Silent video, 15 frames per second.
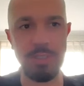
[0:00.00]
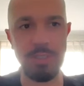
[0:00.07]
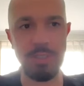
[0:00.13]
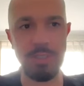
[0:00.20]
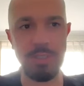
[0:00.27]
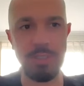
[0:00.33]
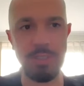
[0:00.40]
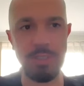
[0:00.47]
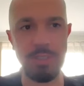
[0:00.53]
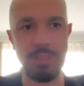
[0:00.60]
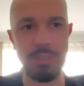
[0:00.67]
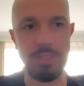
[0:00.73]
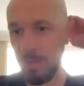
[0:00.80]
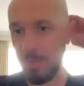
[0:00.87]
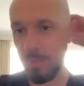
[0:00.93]
there,
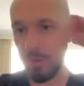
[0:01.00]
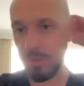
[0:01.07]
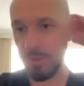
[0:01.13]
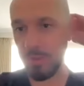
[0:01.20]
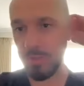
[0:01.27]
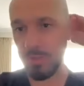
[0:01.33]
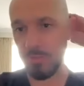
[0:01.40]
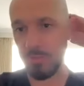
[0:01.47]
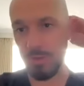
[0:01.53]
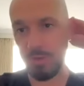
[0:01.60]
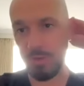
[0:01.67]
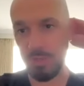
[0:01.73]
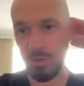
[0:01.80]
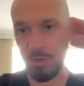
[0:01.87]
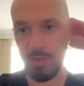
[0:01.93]
and most
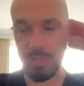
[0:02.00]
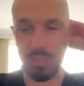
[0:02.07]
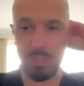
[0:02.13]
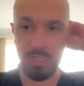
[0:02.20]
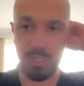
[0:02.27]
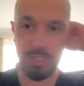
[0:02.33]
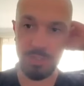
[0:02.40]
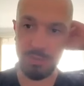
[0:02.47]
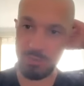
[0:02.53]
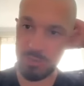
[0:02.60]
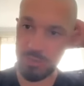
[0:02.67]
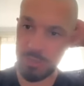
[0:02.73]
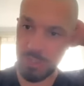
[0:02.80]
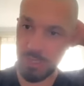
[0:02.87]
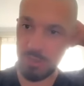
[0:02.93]
of those college
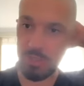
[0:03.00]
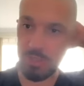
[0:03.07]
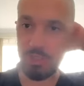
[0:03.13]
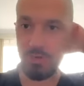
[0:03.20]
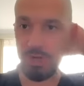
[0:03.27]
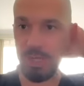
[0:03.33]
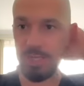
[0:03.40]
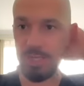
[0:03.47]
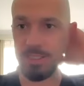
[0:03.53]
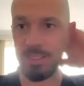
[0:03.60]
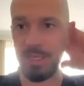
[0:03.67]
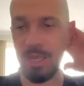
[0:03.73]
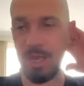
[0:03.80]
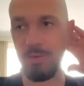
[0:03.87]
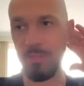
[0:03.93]
kids would just go straight
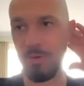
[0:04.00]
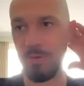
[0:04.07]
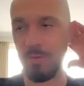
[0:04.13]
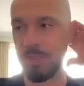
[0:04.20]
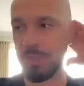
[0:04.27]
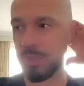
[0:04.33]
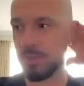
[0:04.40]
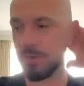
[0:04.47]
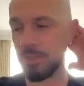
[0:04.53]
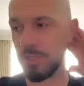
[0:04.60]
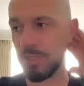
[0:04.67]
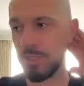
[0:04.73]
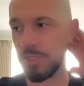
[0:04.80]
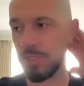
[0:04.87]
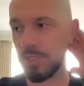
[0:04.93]
into that. But we're still
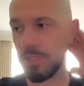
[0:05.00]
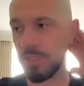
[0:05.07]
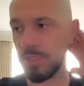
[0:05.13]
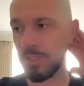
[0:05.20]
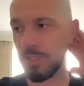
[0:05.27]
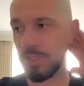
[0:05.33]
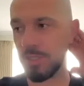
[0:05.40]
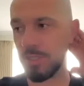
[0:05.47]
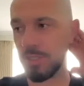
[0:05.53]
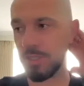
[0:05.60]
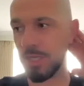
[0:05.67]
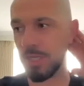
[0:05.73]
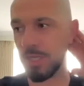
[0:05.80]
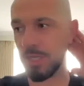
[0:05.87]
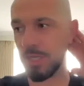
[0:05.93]

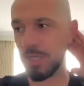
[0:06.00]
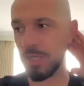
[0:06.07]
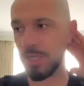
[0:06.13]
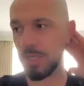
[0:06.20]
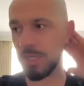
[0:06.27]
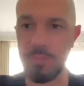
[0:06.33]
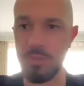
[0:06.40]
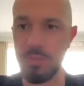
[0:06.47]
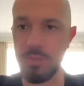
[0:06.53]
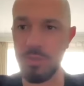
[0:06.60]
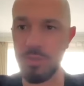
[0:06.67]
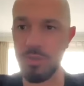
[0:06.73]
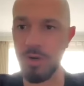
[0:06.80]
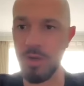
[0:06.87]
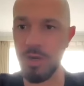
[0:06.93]
seeing
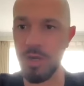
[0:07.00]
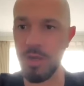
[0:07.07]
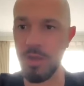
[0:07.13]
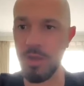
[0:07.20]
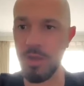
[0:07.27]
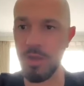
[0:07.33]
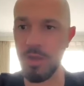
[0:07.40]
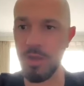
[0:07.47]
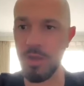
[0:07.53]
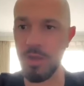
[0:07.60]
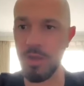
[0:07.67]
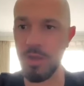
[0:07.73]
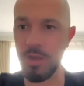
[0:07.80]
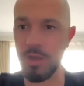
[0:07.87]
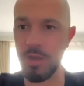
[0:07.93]
one or two kind of want
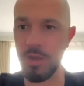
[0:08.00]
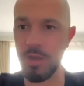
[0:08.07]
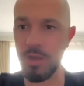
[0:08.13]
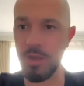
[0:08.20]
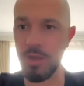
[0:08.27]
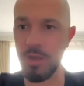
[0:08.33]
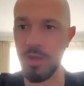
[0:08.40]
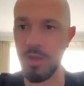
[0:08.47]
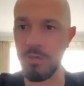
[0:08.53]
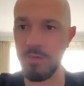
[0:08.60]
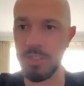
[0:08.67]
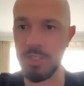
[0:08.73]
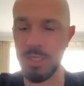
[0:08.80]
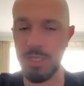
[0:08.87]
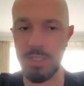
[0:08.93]
to try
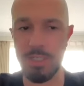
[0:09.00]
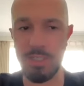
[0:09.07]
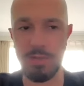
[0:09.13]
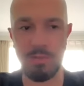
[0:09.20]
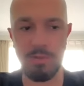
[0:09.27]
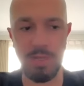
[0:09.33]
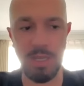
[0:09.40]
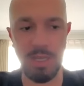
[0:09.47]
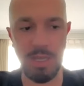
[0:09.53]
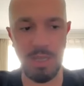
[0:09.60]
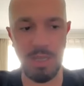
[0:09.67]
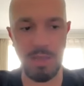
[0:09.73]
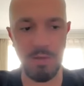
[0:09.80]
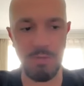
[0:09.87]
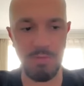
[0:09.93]
overseas
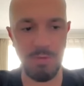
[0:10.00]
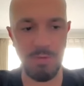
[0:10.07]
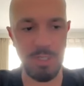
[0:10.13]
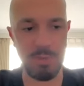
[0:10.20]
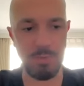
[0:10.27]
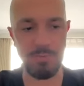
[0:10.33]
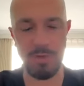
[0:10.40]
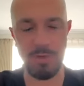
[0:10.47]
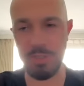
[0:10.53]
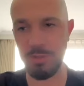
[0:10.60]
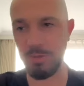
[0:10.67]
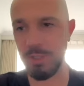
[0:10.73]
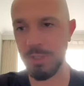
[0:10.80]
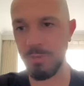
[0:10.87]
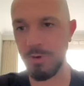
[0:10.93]
and get their first
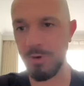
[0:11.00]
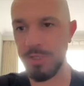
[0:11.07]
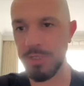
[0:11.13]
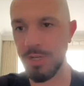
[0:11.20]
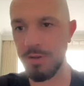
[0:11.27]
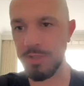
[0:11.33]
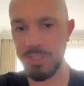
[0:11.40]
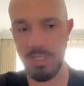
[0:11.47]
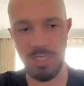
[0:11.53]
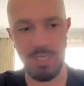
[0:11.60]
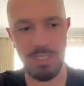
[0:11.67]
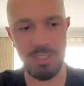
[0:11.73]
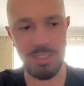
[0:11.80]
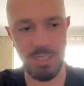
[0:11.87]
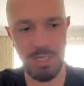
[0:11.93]
professional experience
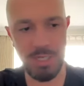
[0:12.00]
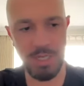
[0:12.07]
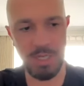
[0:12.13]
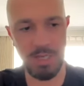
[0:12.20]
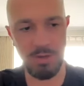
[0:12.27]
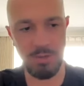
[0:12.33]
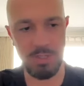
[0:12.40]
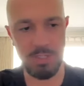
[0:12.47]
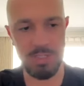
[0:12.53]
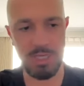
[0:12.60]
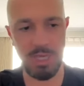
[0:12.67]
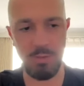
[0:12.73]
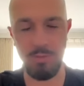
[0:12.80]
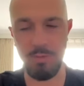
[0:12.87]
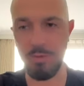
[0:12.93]
overseas, which is
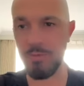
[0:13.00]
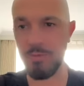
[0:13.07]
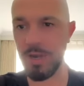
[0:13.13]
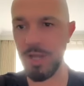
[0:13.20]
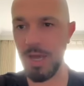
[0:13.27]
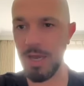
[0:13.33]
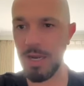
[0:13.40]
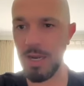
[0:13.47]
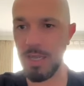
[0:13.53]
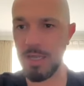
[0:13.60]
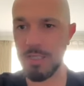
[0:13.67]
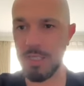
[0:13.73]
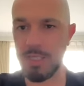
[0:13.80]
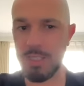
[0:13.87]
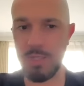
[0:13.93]
helpful for the A-League,
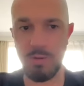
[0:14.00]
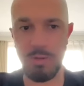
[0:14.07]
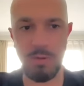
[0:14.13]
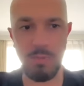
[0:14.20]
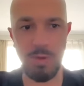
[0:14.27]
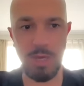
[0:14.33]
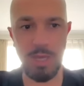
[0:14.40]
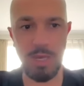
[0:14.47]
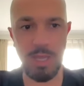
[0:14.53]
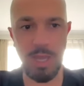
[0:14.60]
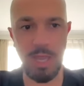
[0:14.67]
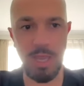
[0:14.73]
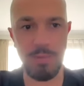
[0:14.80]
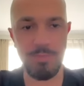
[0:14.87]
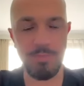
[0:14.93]
because I still think we're going to
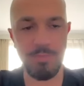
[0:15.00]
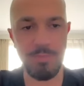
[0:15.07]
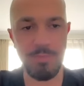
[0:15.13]
get